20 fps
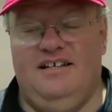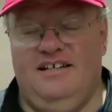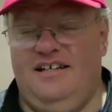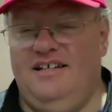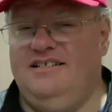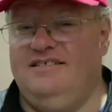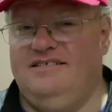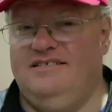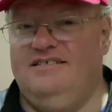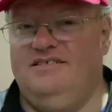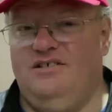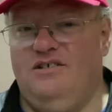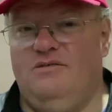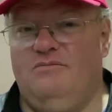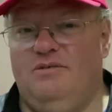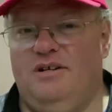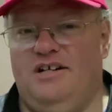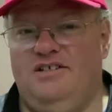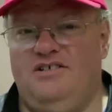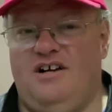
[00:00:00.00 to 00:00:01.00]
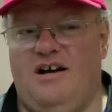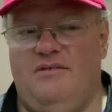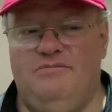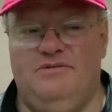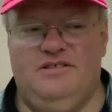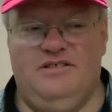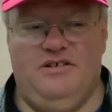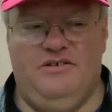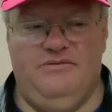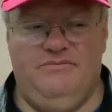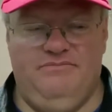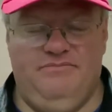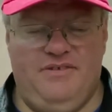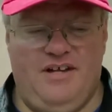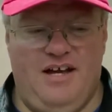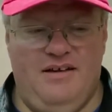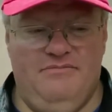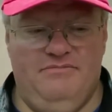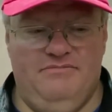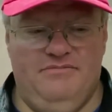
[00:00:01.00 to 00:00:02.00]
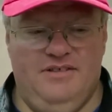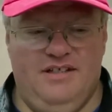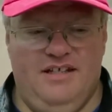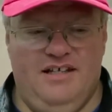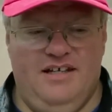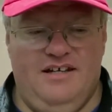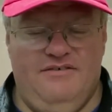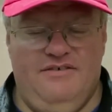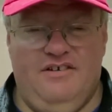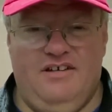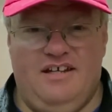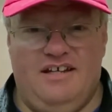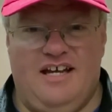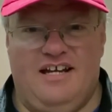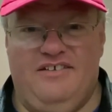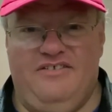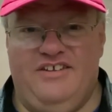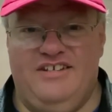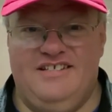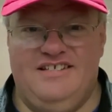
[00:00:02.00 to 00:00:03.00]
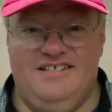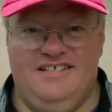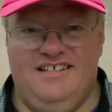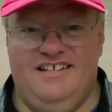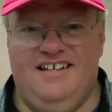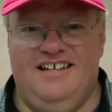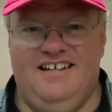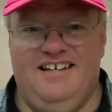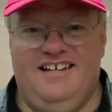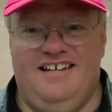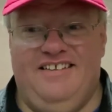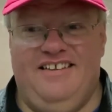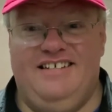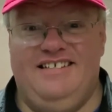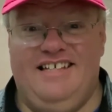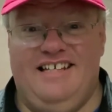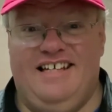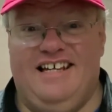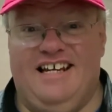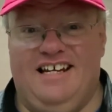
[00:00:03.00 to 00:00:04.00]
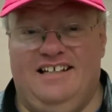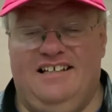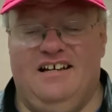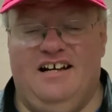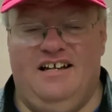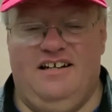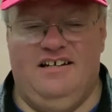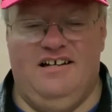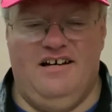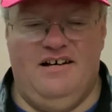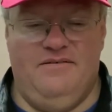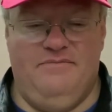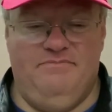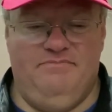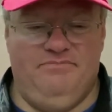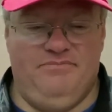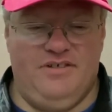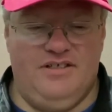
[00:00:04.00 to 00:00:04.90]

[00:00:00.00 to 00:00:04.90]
he's doing a pretty good job, so I'm feeling kind of this need to get it done.